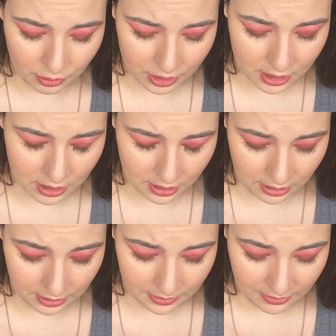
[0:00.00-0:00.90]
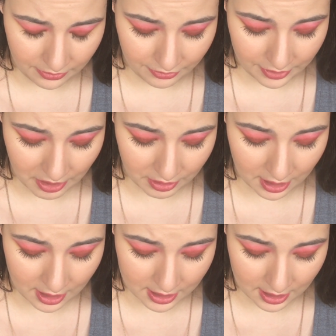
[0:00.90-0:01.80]
were still very
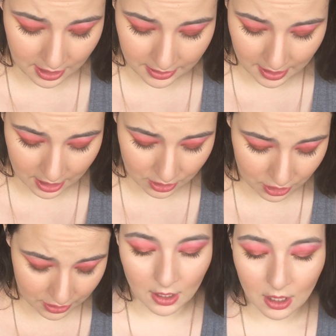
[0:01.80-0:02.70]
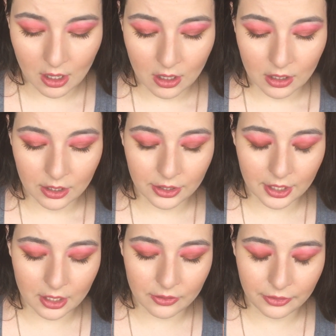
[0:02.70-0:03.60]
easy. And
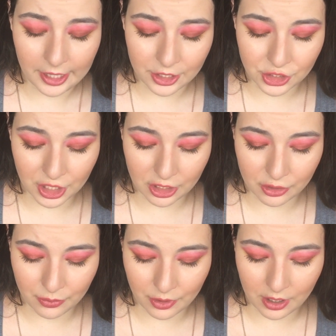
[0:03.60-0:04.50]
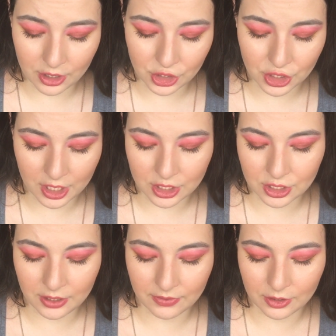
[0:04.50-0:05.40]
thin flat shader brush
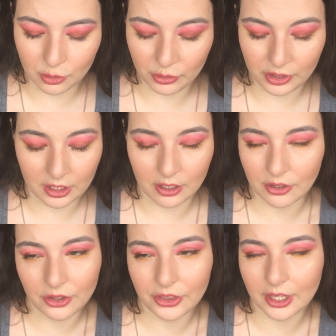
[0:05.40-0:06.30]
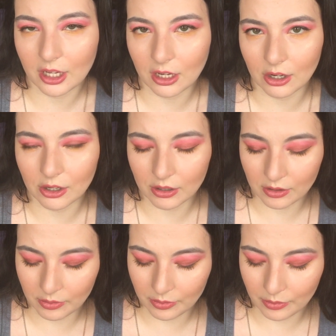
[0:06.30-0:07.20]
and even with the
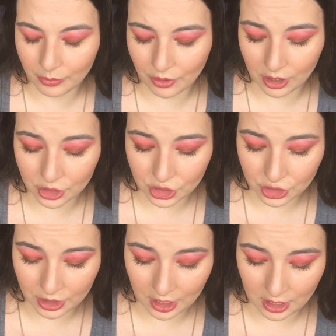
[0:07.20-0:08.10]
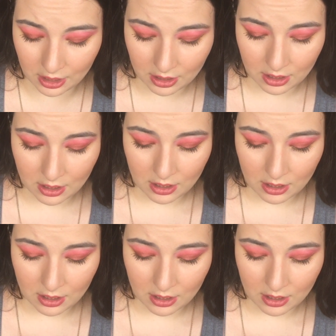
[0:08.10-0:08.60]
thicker brush, they